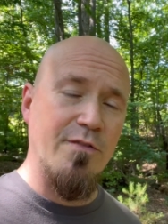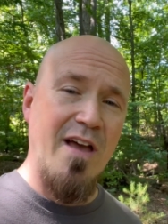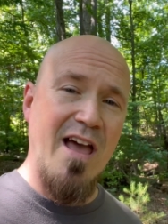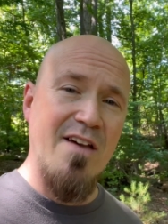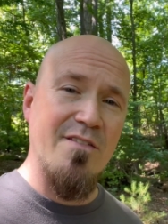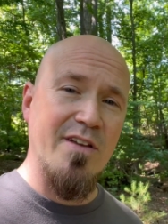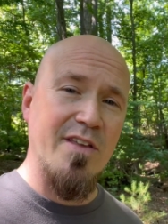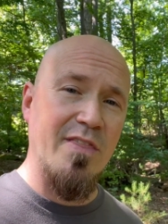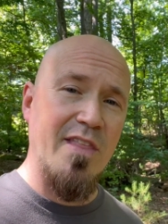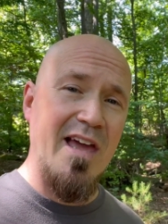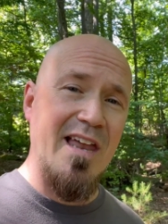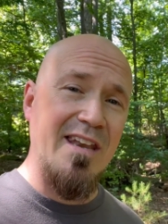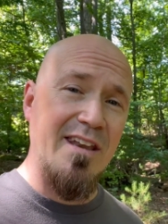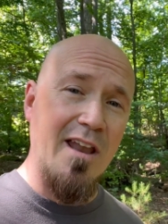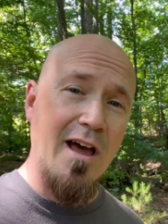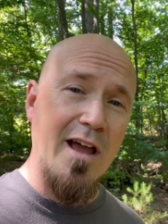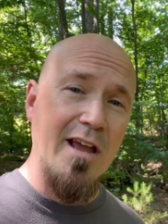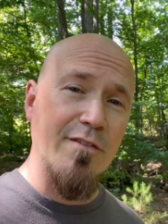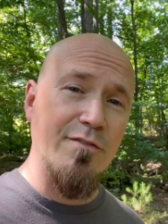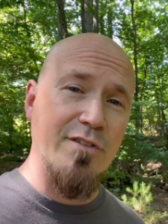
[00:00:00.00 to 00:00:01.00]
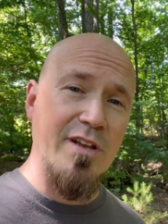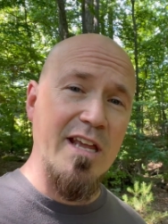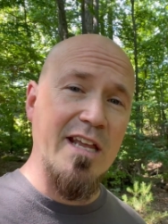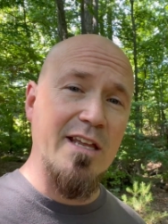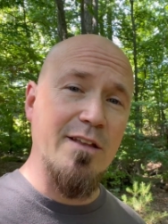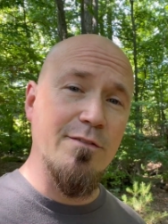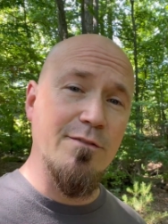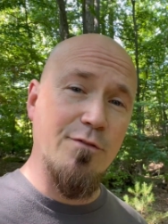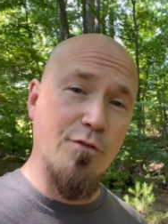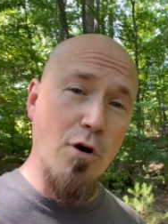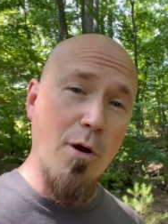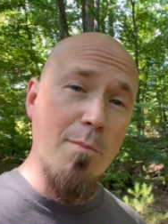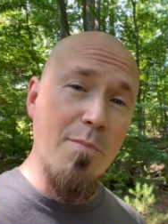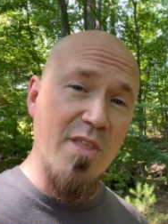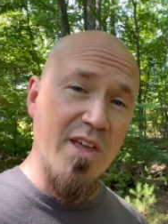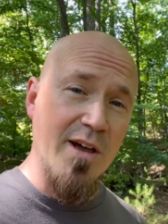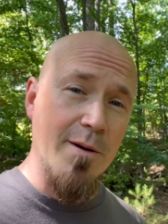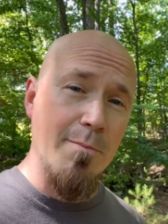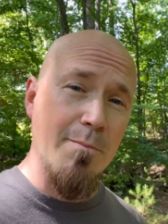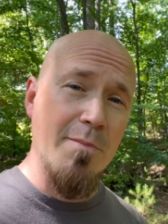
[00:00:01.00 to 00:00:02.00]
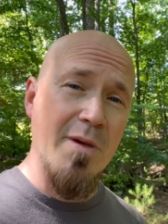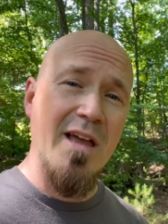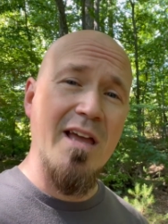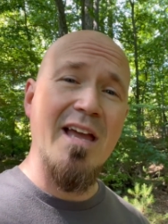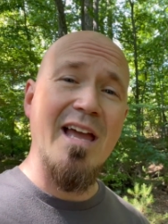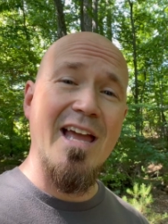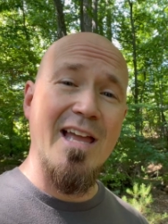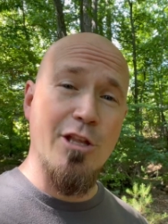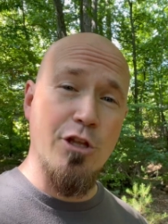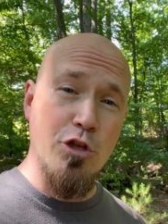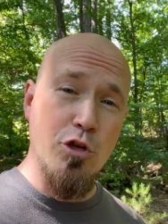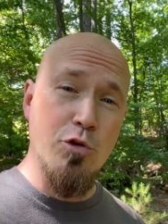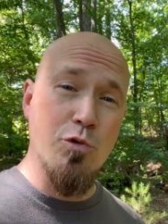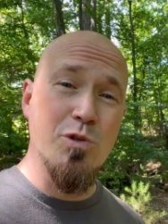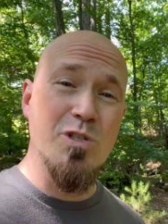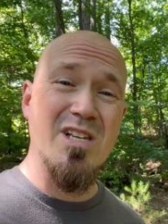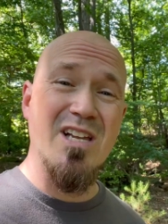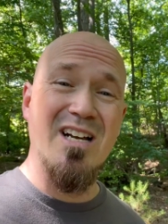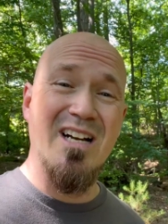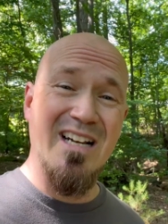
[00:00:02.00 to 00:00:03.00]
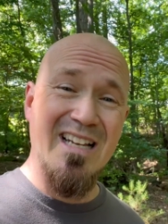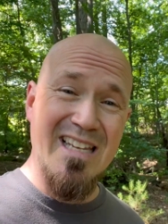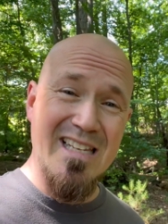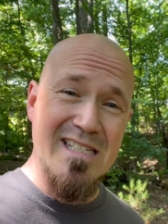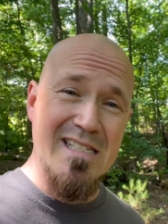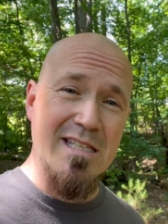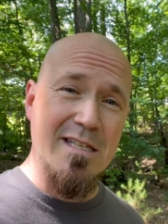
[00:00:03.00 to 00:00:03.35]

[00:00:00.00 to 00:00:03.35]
having that knife taken from them and used against